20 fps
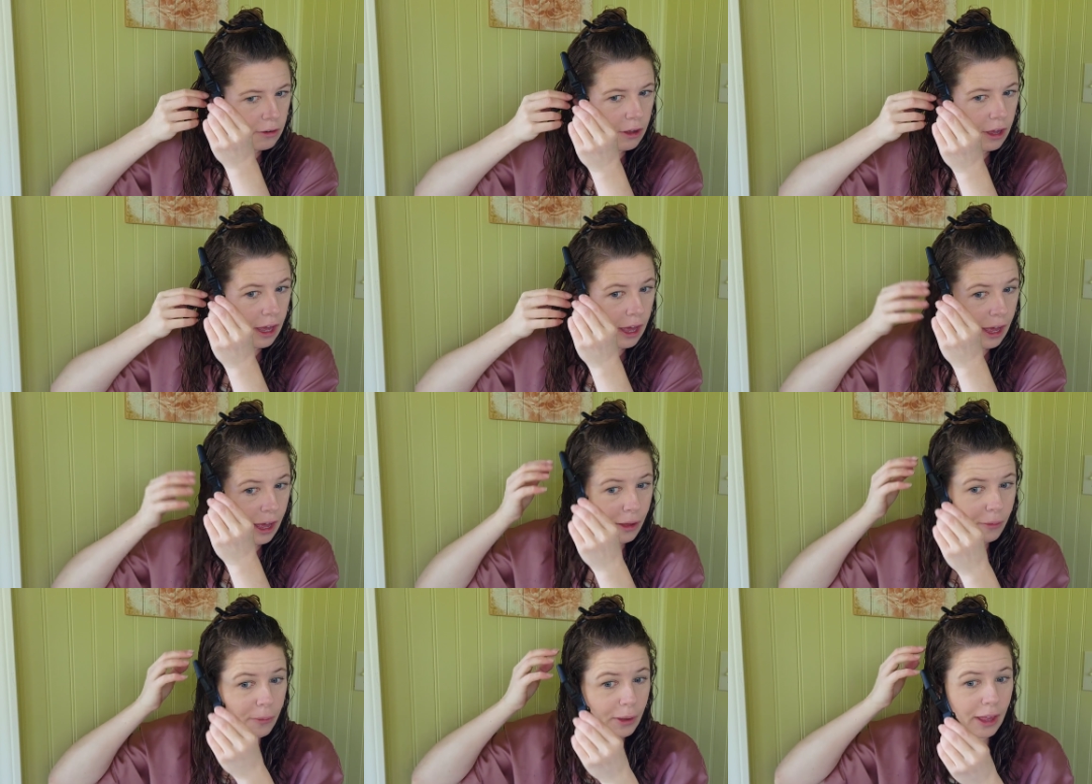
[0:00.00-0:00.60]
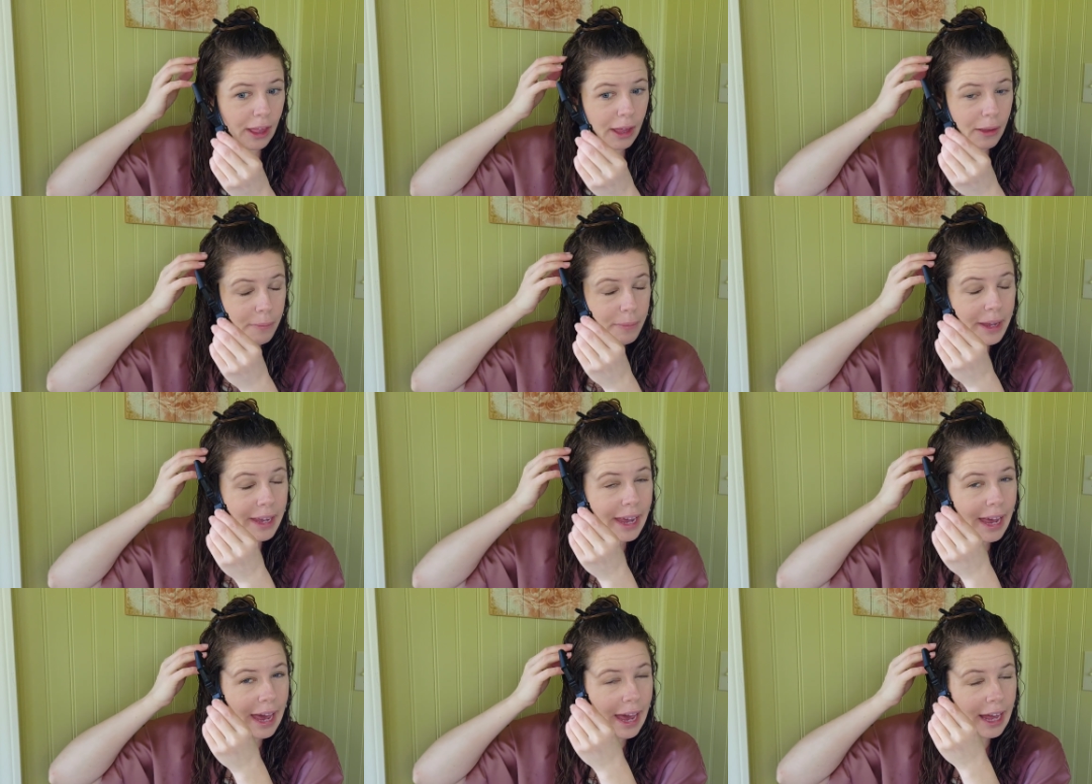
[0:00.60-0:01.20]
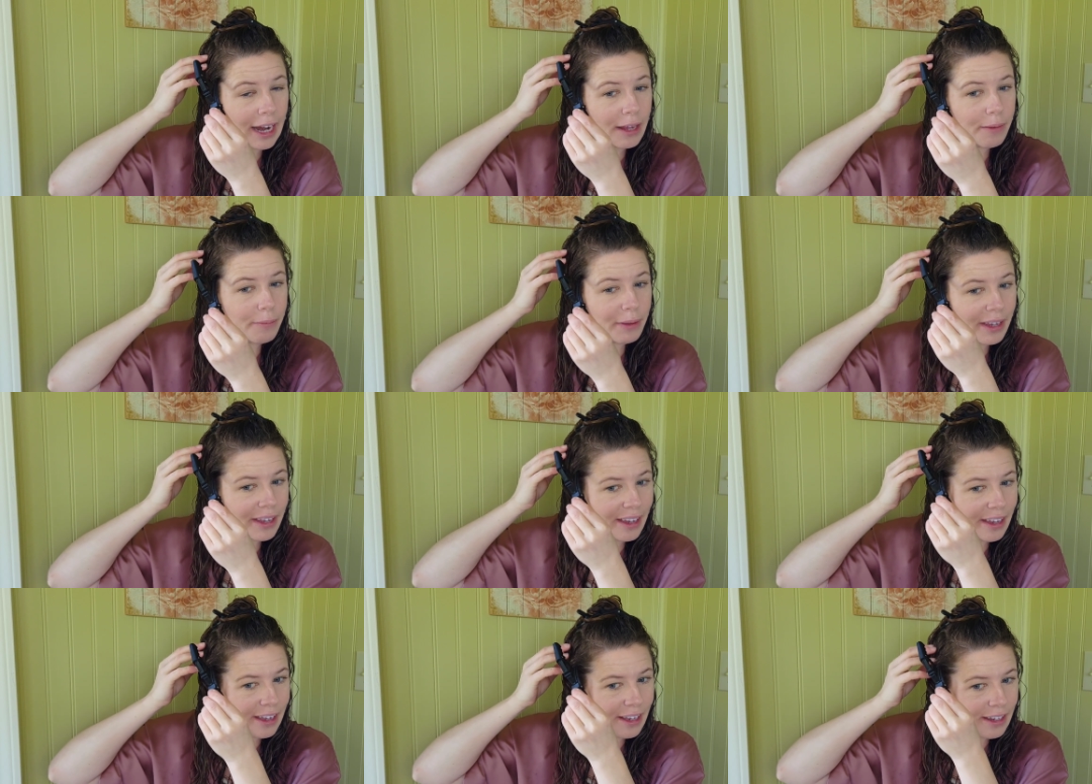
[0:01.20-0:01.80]
know how well I'll be at it
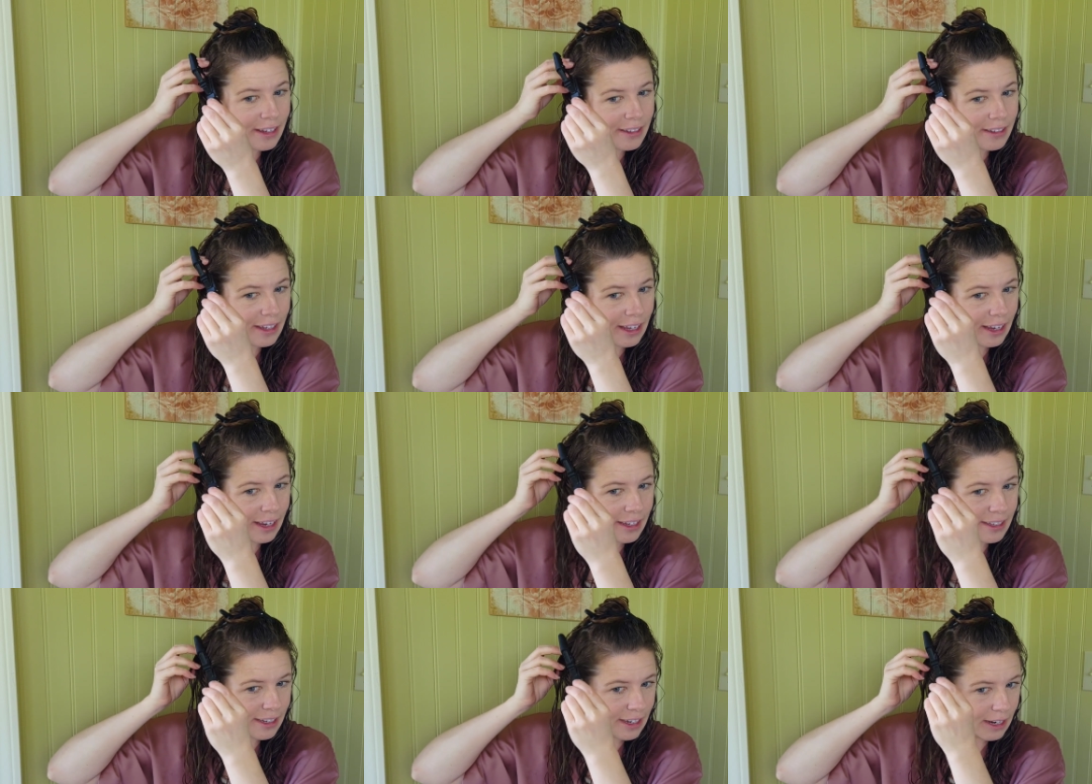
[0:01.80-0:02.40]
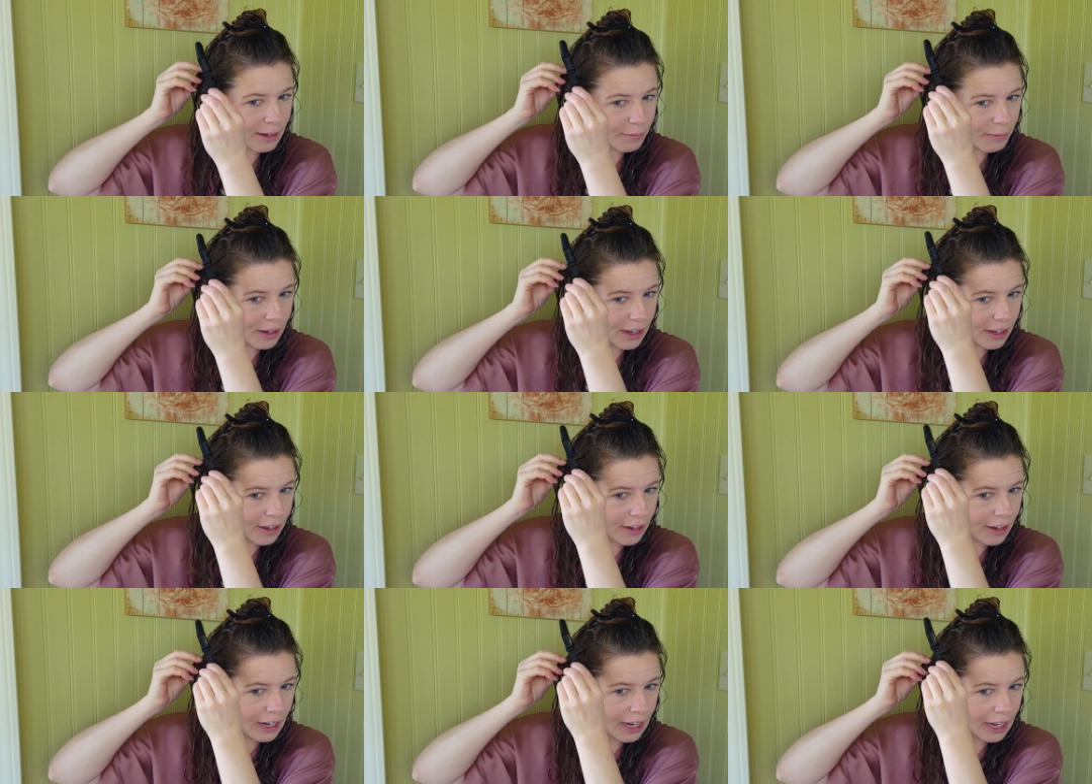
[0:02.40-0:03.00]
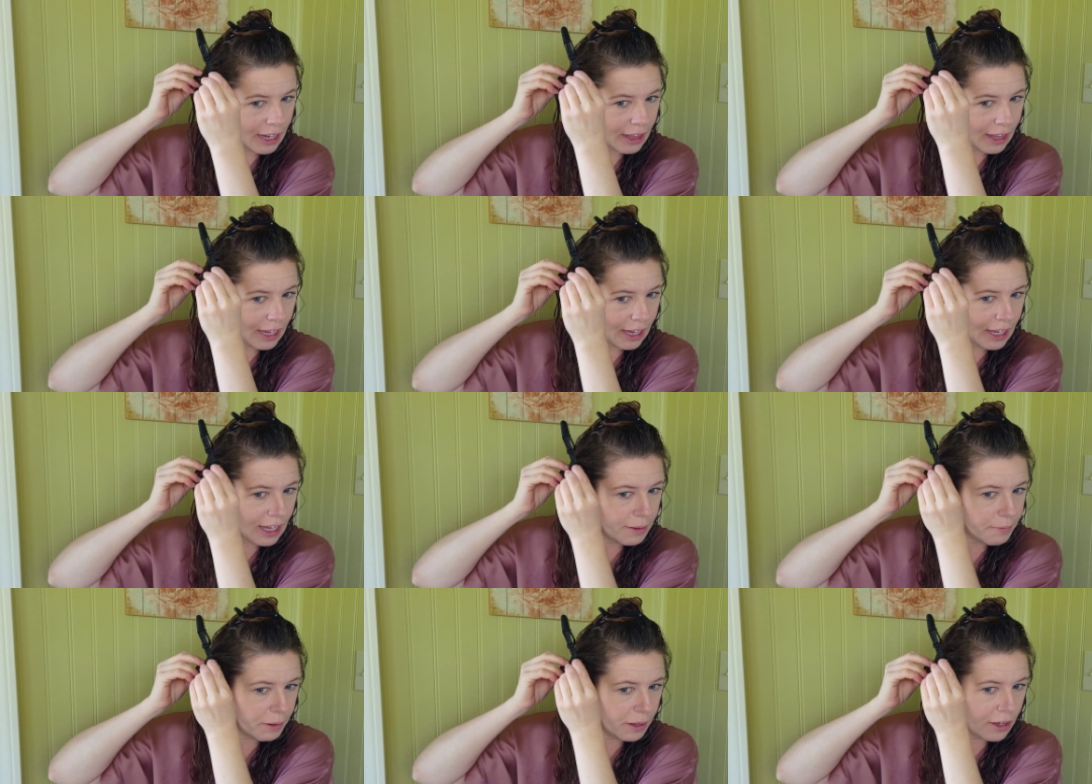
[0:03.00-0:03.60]
because like I said, I'm not good at
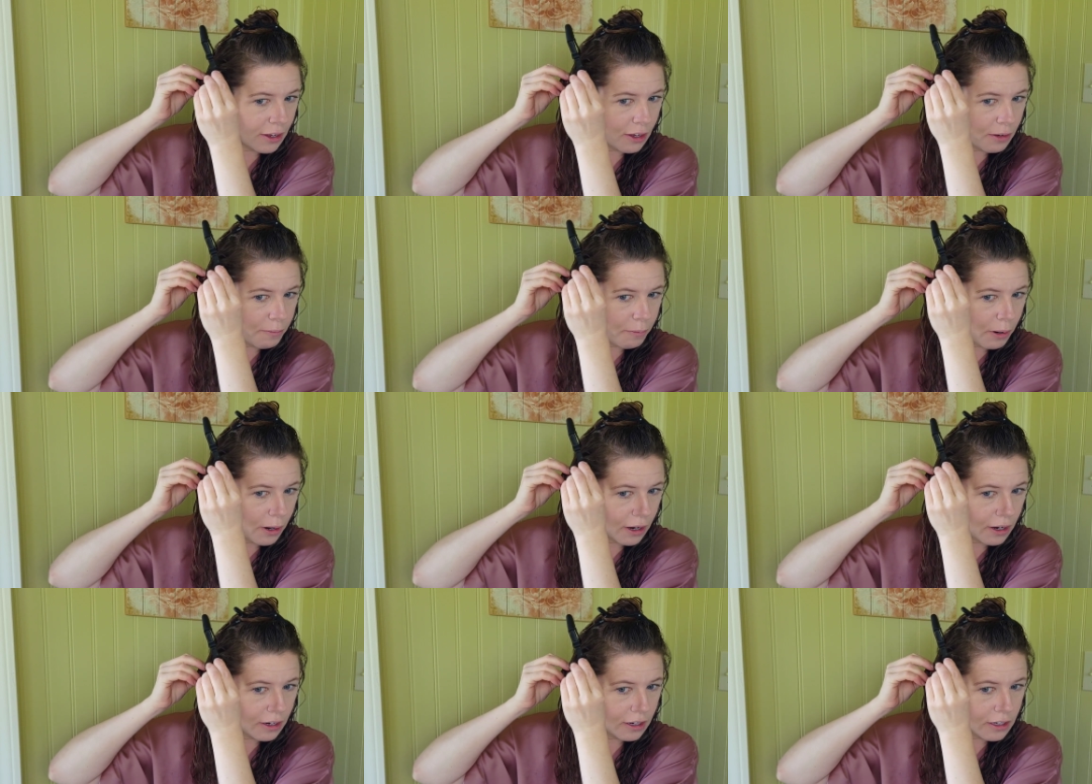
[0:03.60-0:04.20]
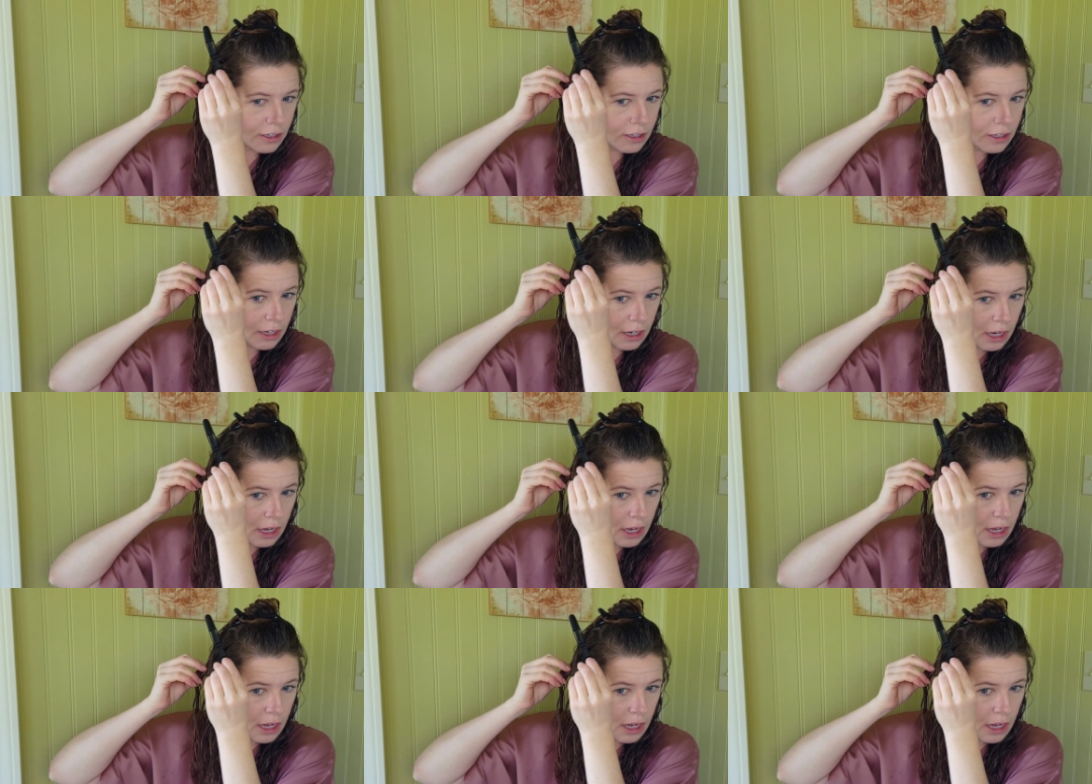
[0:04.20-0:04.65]
like keeping good parts,